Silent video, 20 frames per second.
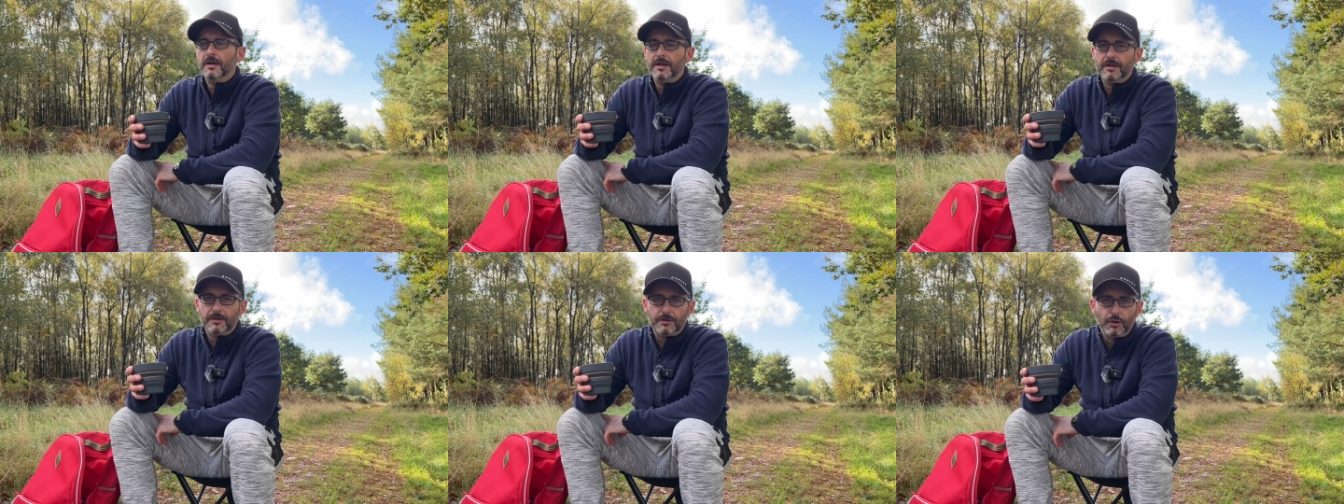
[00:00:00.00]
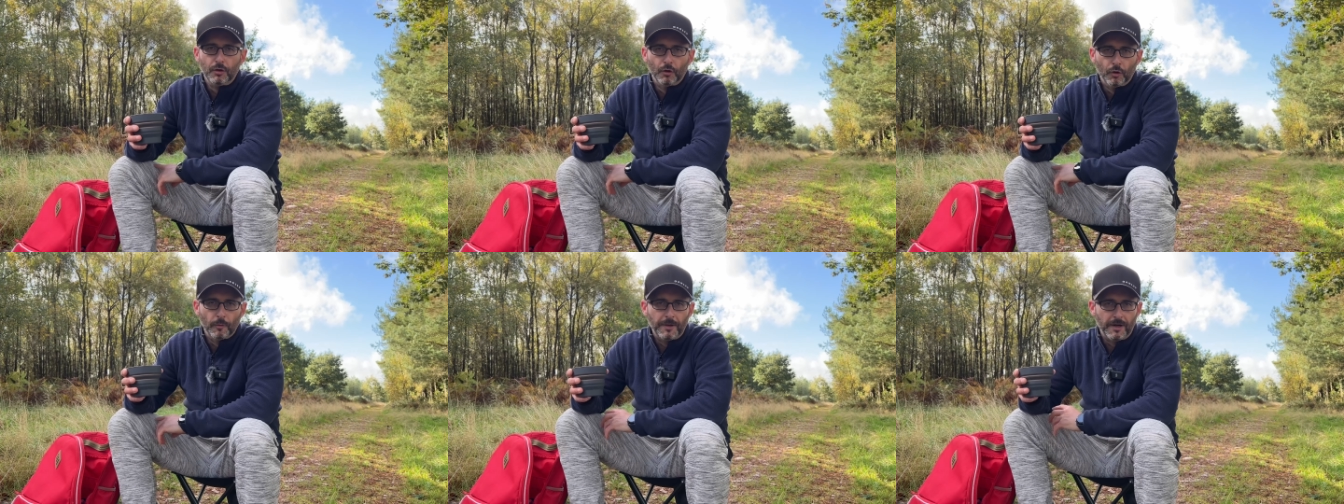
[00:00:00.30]

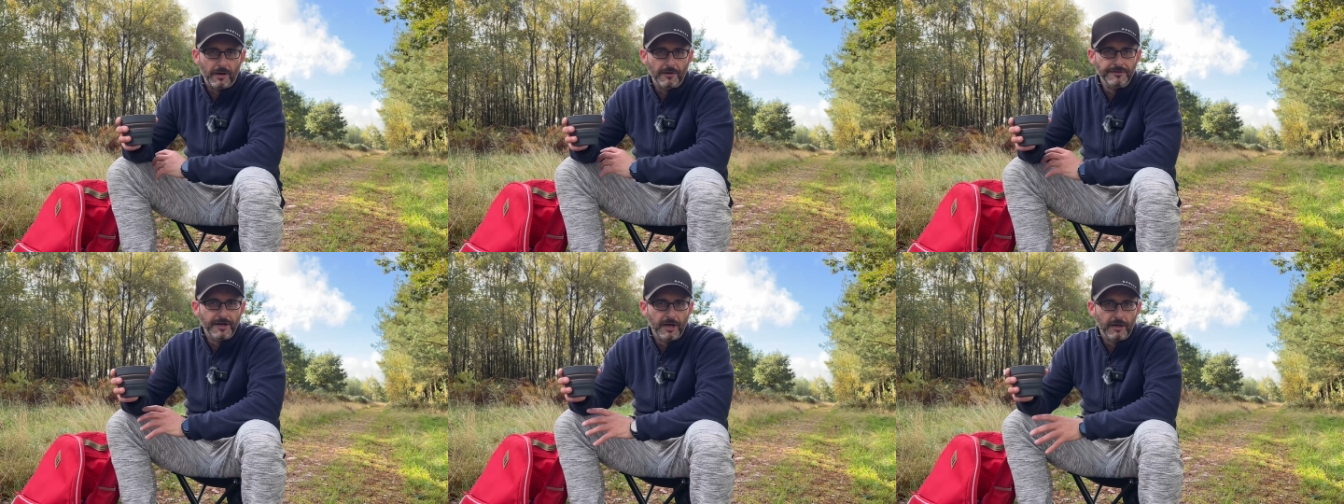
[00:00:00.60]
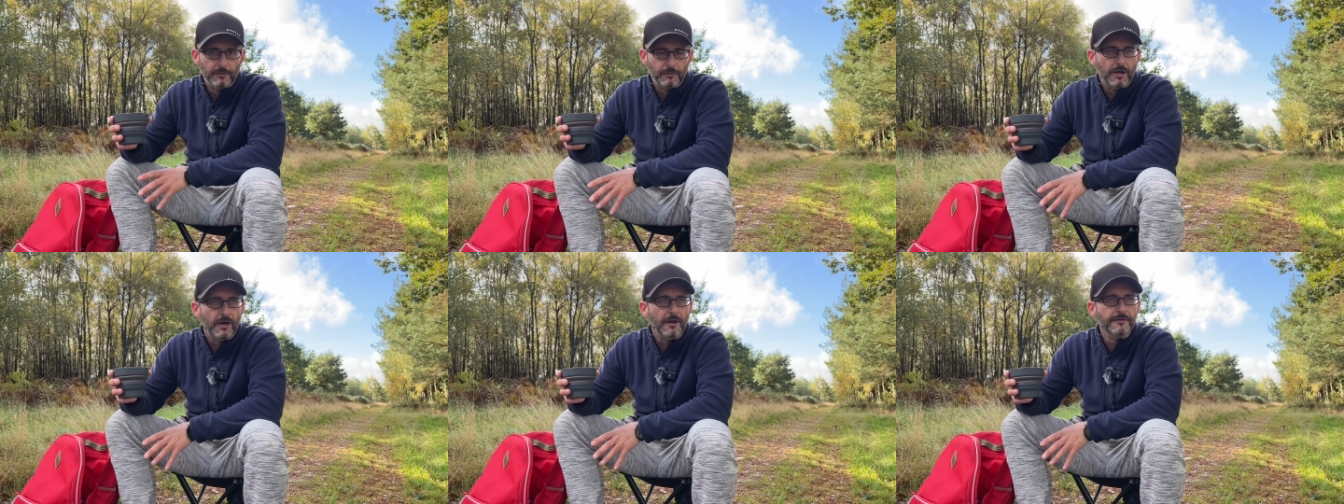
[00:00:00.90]
Club, I oh,
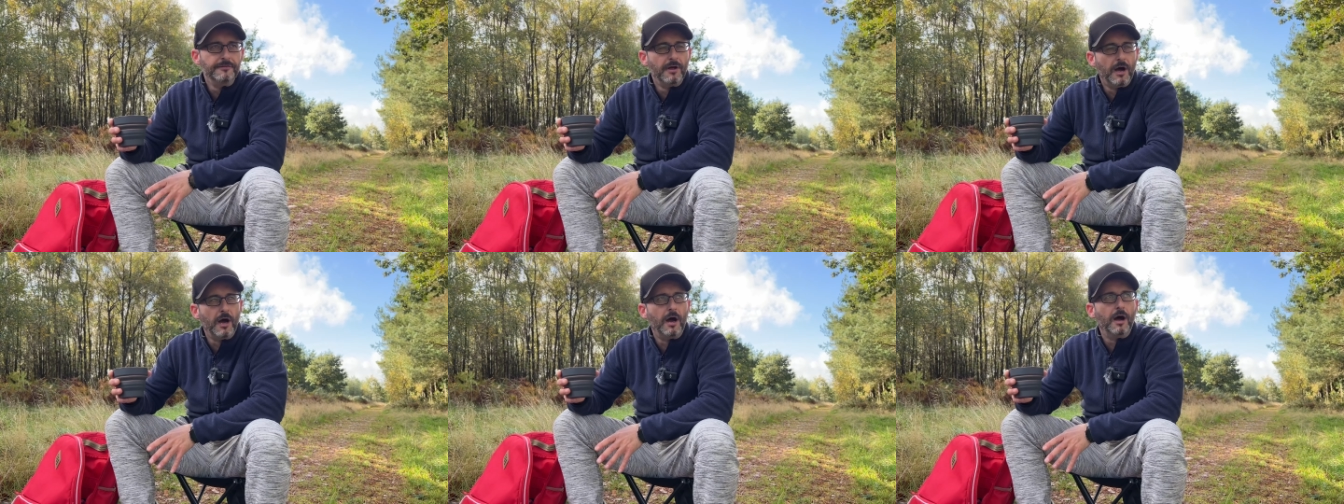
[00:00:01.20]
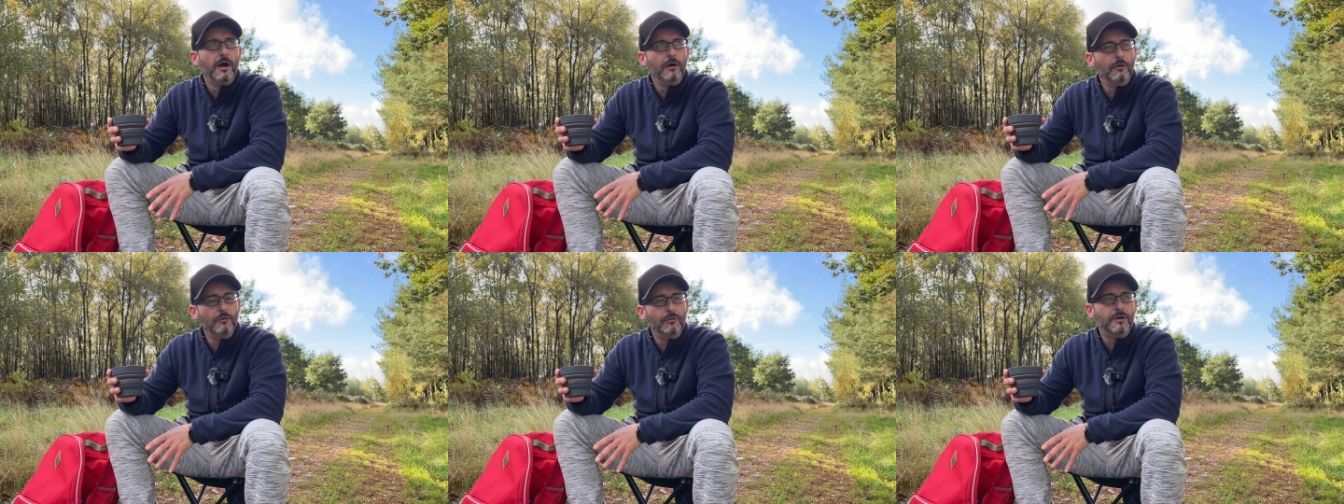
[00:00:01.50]
know. I oh,
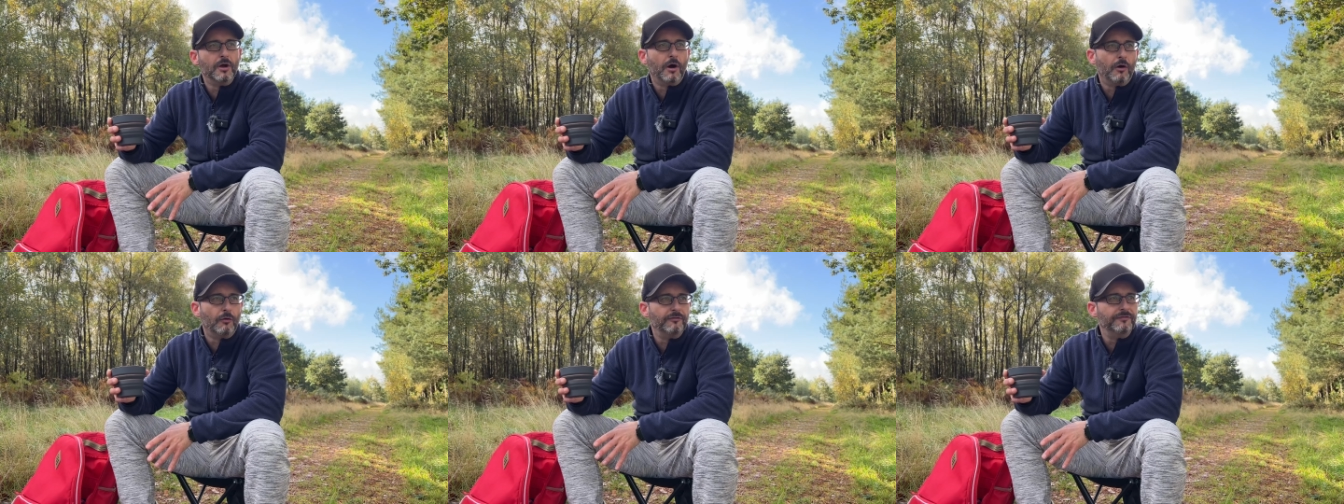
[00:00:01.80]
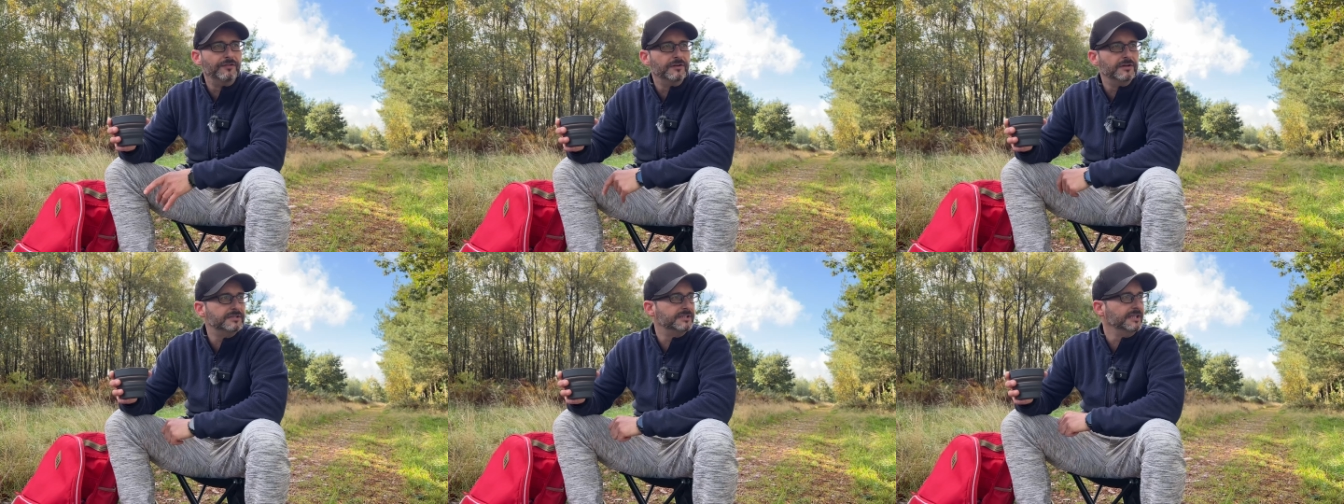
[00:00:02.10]
know,
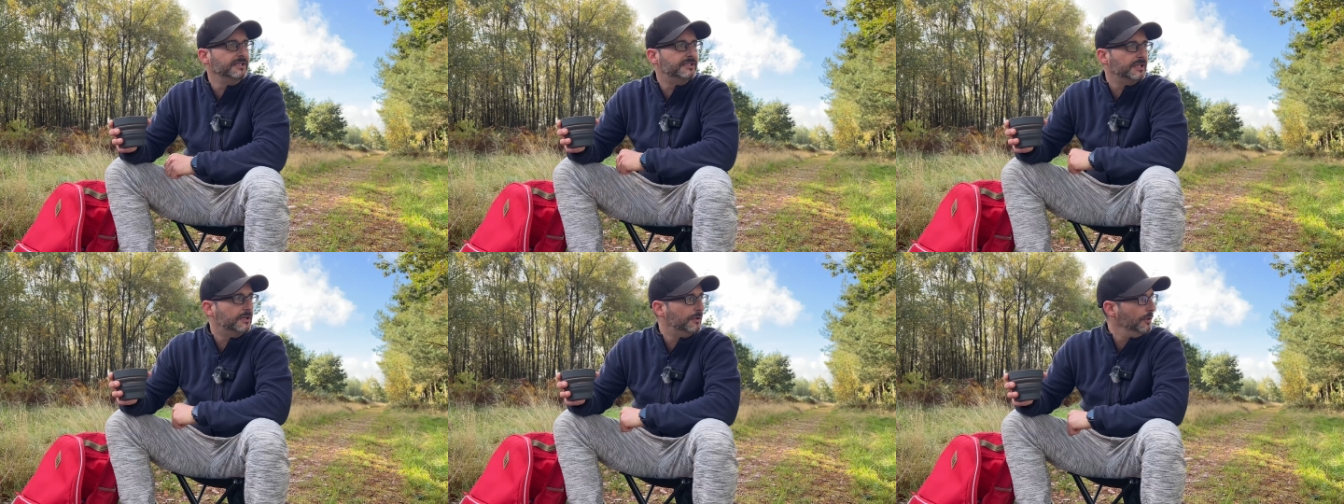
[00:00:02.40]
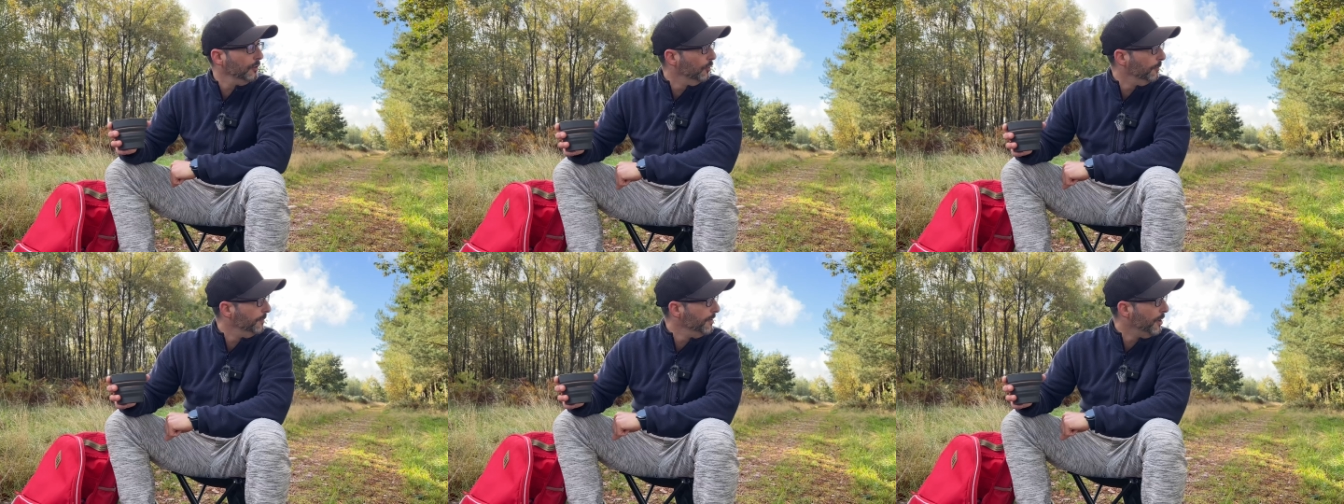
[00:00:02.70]
golfers, it's a
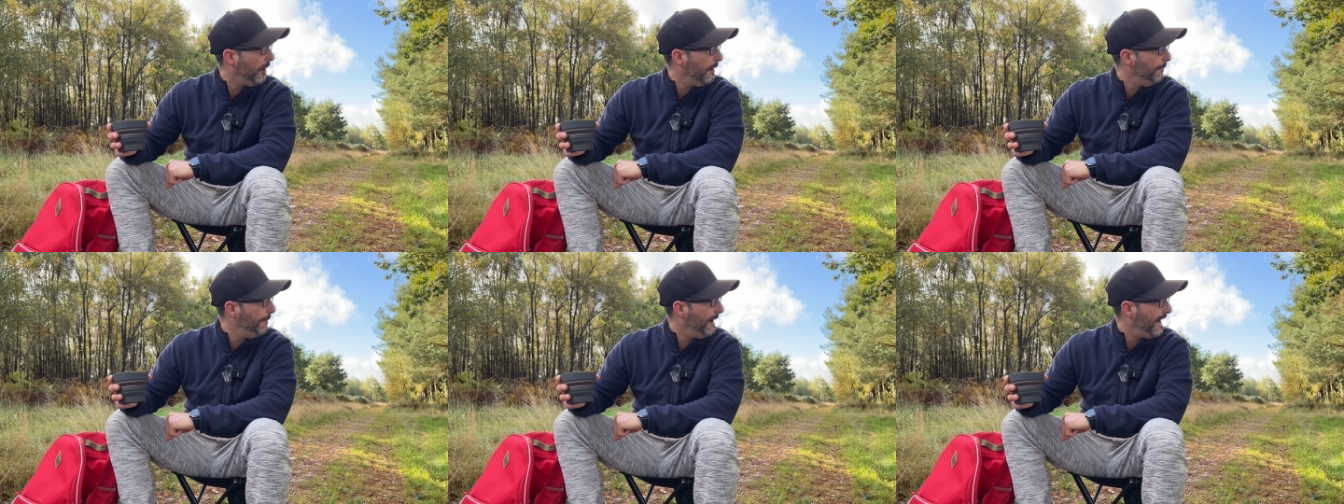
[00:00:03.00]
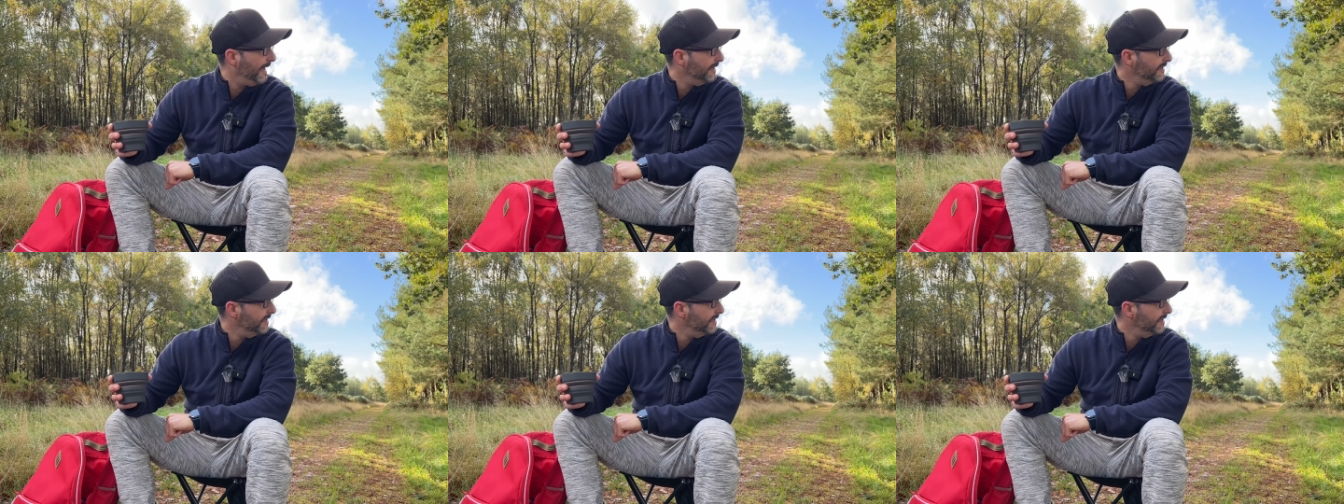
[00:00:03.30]
club, not a bat.